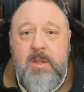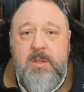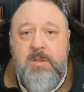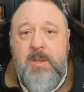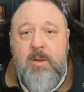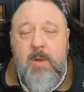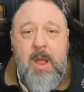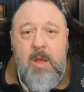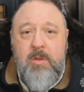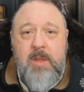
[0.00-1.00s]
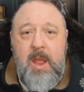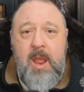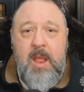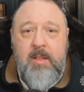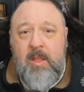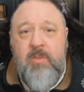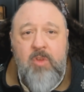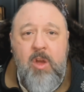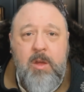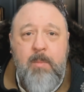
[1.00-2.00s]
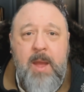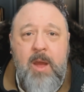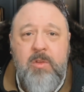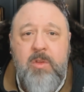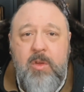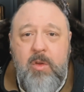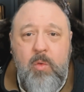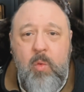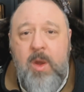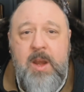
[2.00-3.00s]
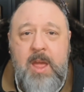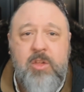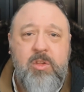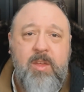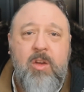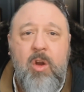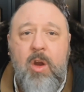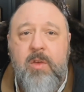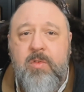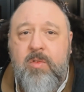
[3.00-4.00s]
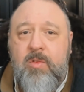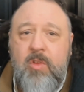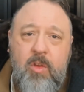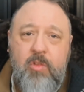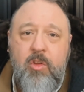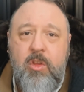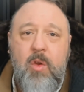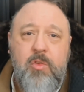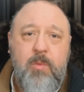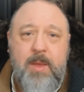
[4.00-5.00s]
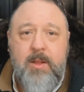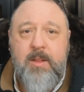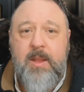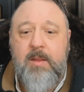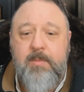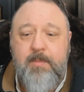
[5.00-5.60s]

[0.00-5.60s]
stick around and let's talk about what it actually costs to go to Bicolline.